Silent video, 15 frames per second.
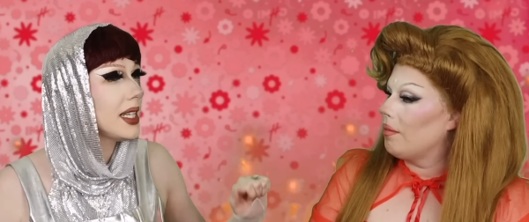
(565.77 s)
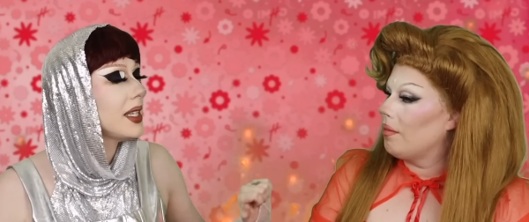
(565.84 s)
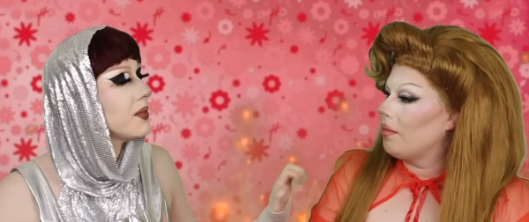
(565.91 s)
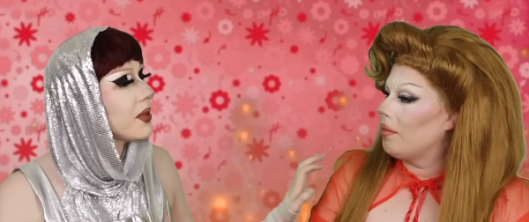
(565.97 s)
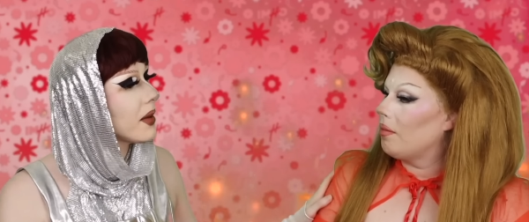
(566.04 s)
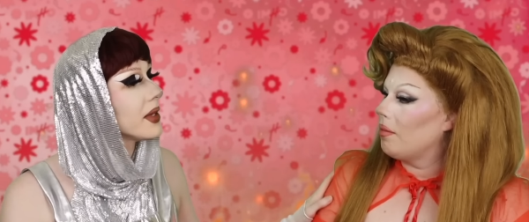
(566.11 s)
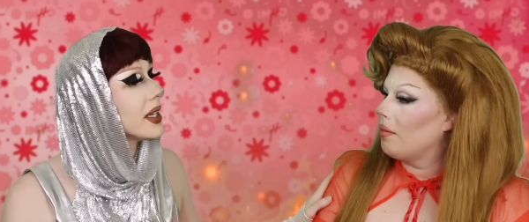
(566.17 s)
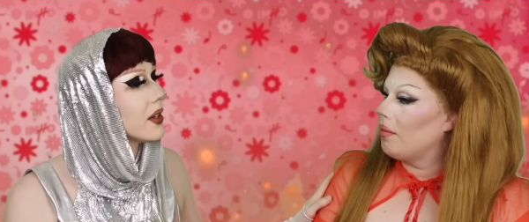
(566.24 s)
Speaker 1: he'd
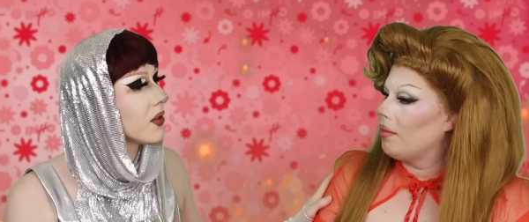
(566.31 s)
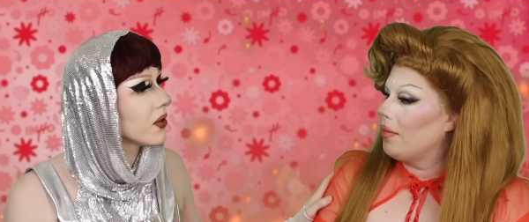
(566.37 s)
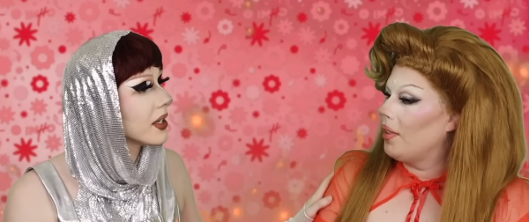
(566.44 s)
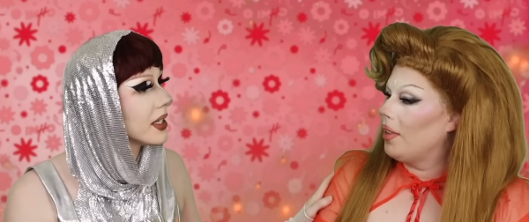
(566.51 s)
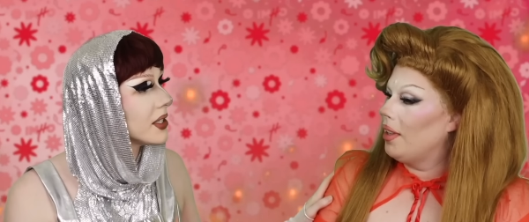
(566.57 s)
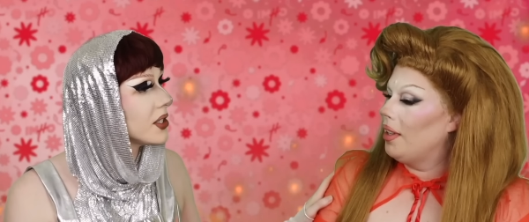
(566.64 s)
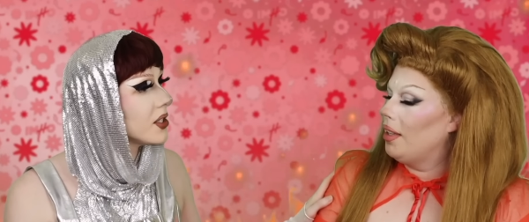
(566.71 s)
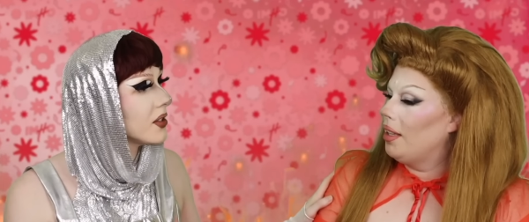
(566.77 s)
probably get
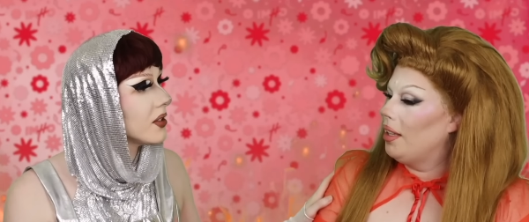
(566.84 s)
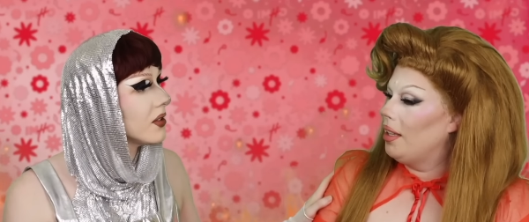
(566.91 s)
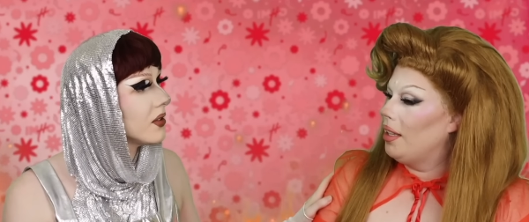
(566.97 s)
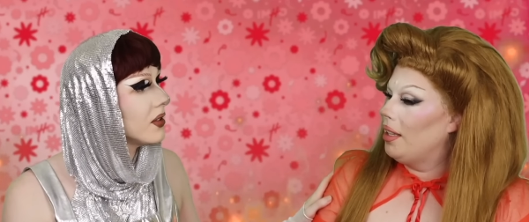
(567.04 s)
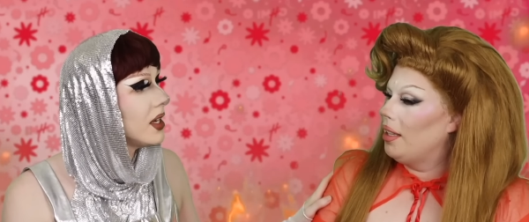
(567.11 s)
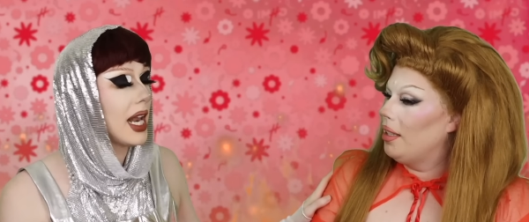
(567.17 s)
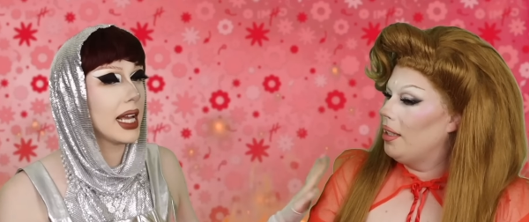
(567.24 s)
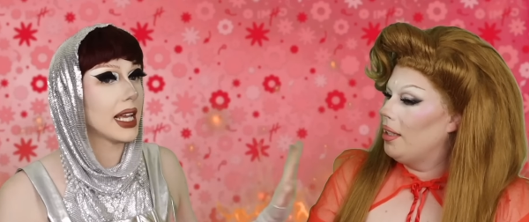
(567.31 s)
horny too.
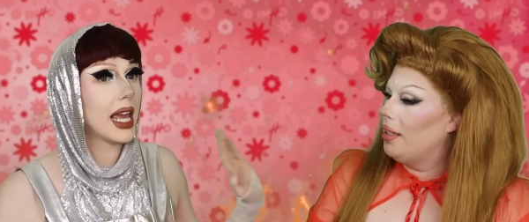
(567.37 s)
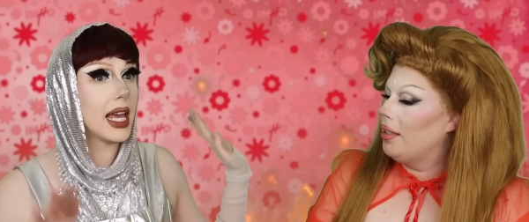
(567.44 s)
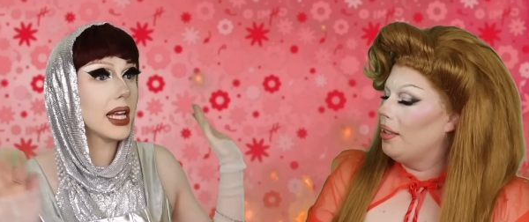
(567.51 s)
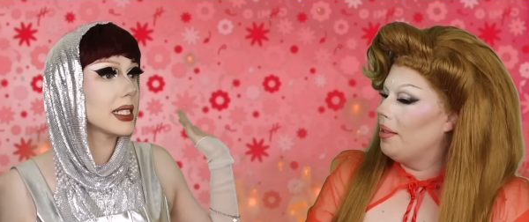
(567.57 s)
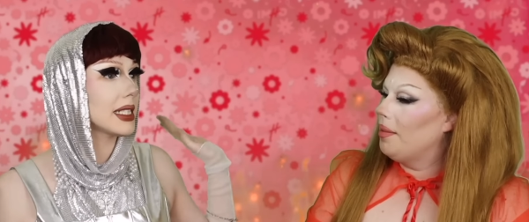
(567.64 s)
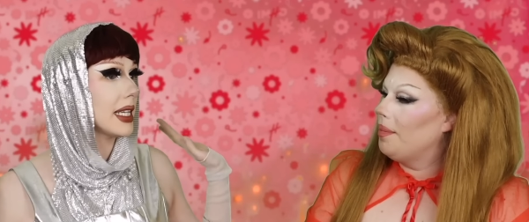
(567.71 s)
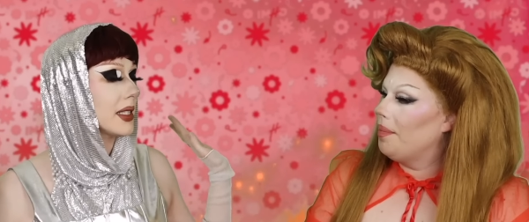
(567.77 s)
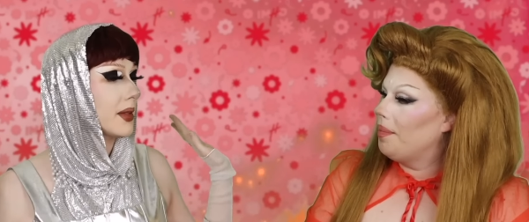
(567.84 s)
And I
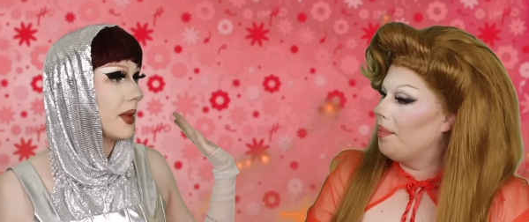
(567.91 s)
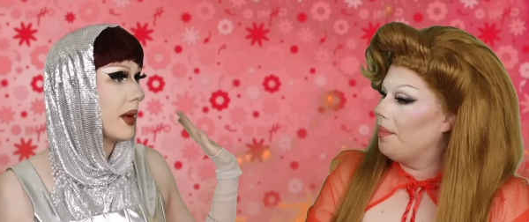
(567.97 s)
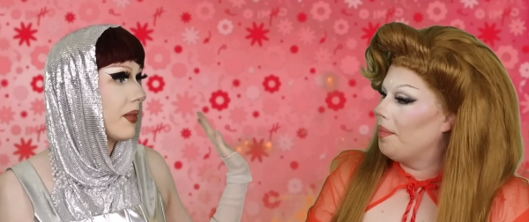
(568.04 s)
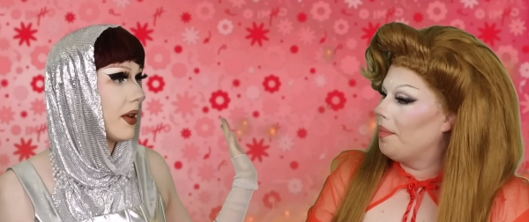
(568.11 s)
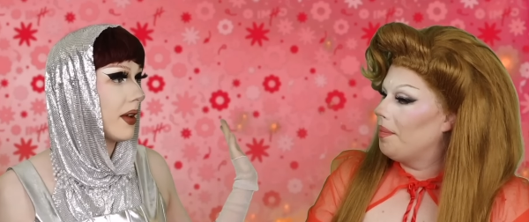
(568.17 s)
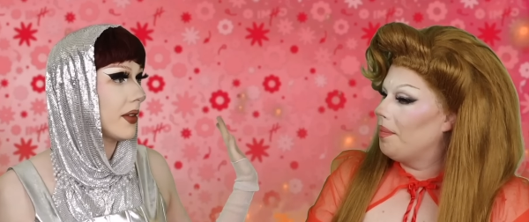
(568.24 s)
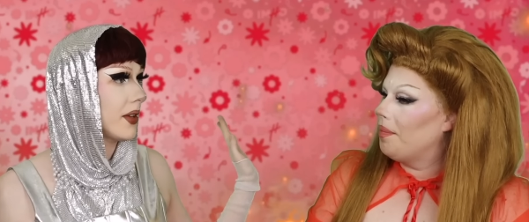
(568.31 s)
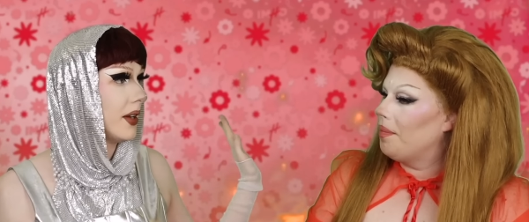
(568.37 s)
can't text my
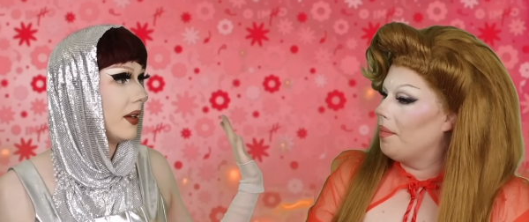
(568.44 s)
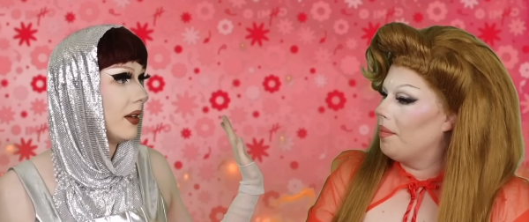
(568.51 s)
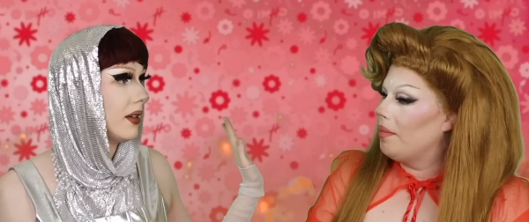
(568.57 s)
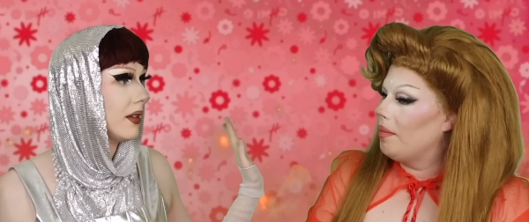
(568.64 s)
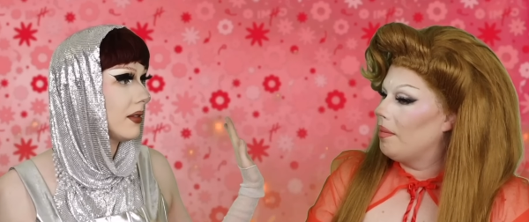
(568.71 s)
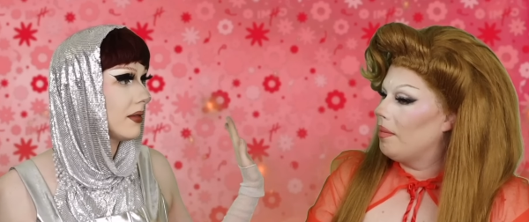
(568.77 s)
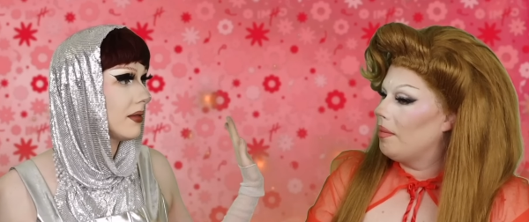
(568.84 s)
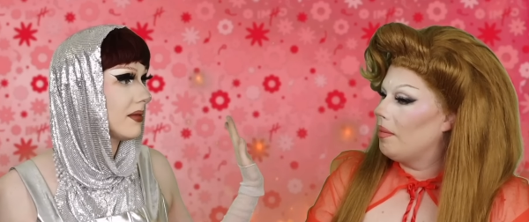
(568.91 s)
brother.
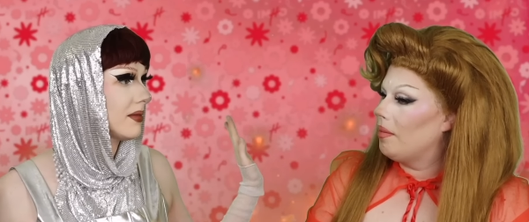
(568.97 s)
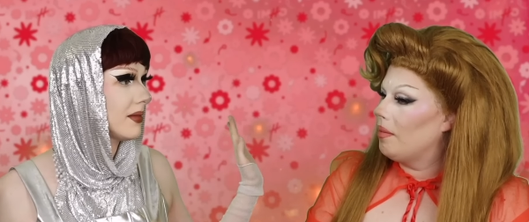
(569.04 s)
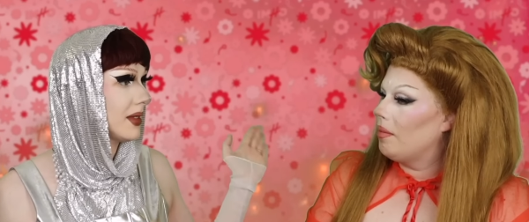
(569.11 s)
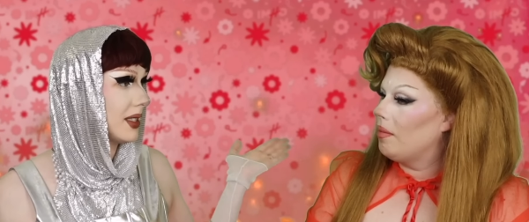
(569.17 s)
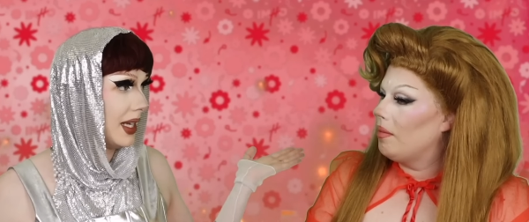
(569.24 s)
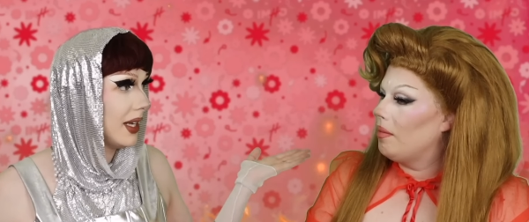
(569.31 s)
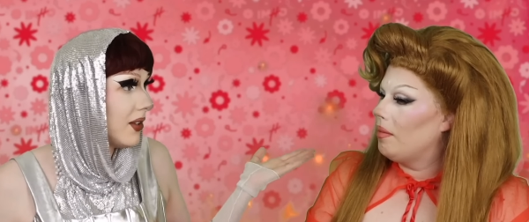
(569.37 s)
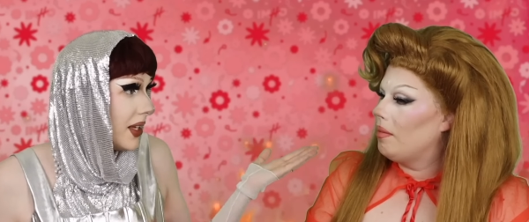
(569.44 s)

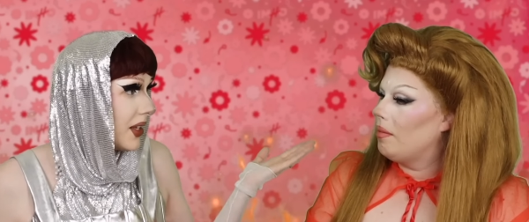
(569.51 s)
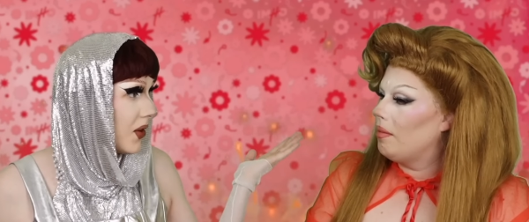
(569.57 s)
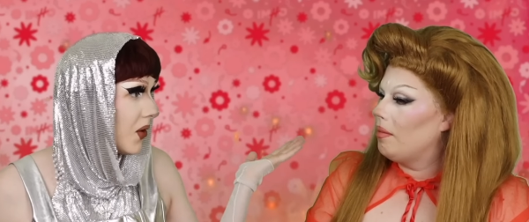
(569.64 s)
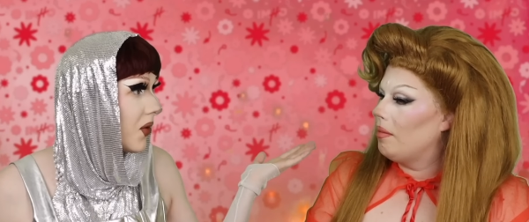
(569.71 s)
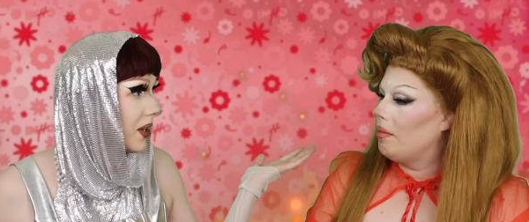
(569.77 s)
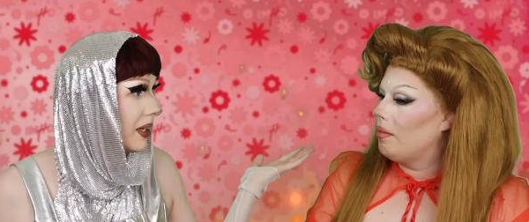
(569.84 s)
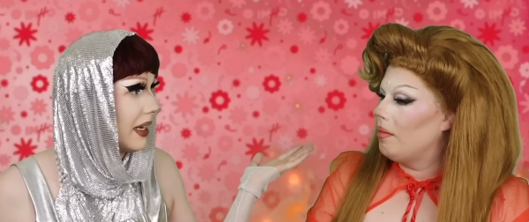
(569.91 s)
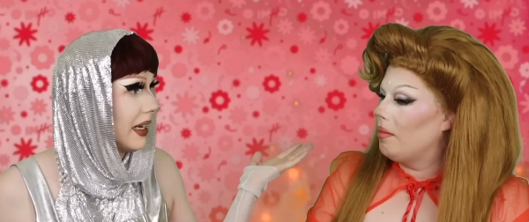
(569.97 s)
He'll get
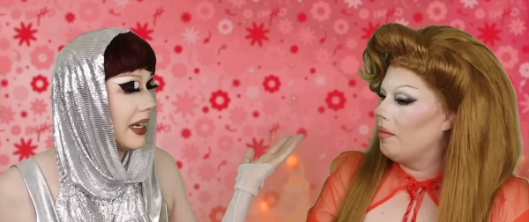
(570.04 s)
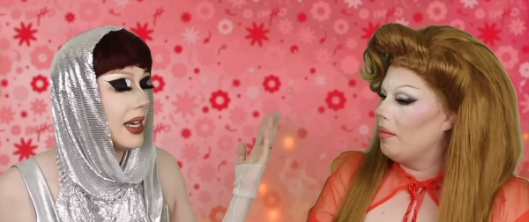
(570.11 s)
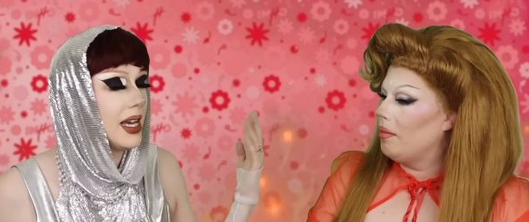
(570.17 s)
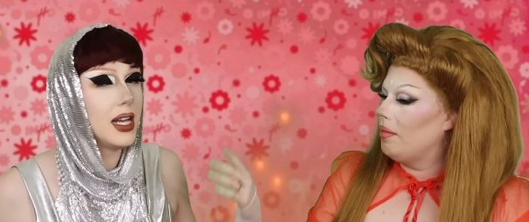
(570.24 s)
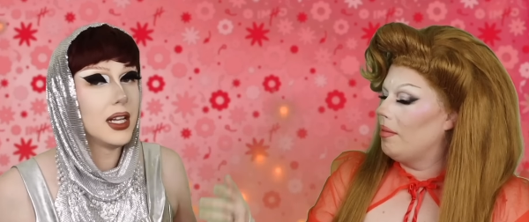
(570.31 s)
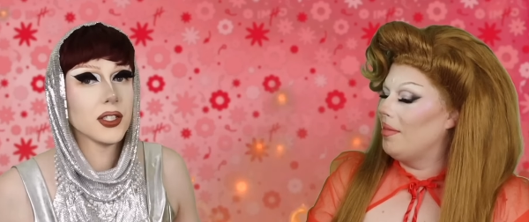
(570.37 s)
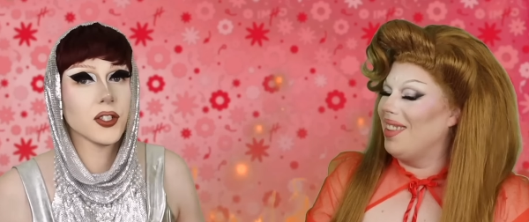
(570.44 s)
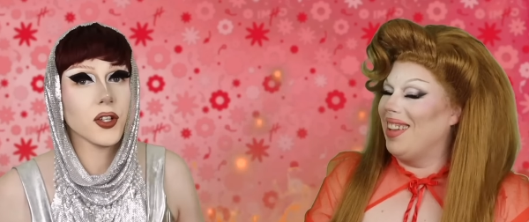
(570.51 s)
horny.
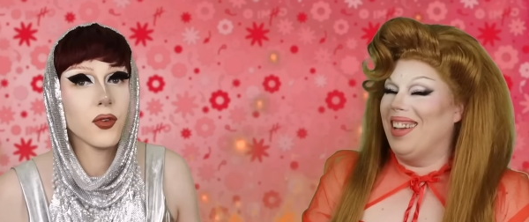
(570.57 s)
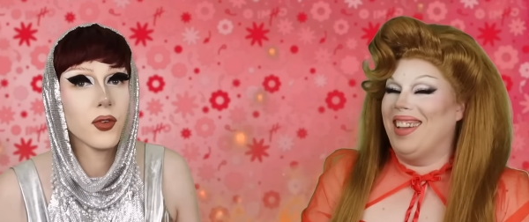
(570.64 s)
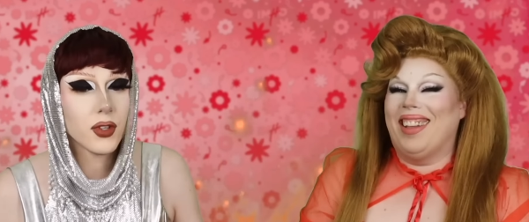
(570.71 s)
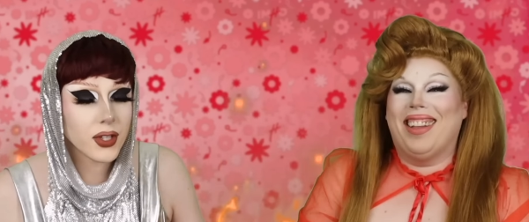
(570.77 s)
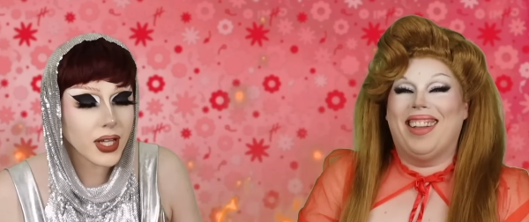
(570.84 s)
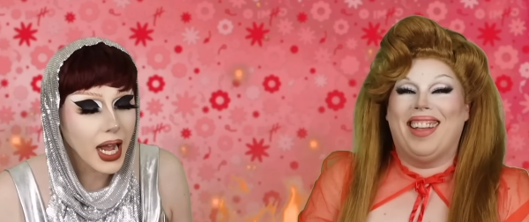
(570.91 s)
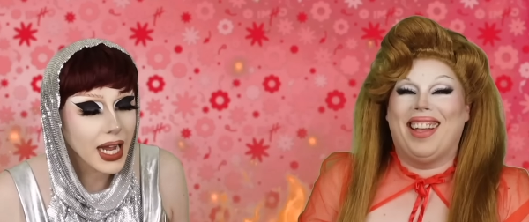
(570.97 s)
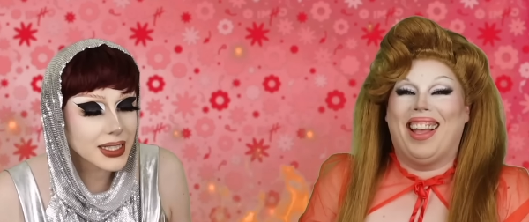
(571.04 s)
So
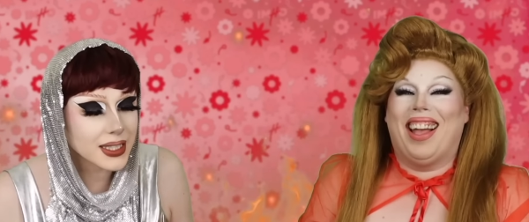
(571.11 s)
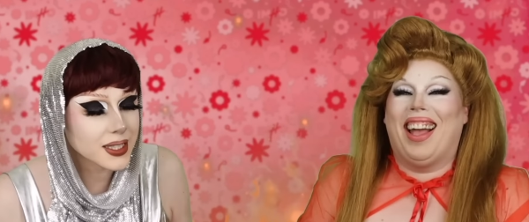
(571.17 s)
I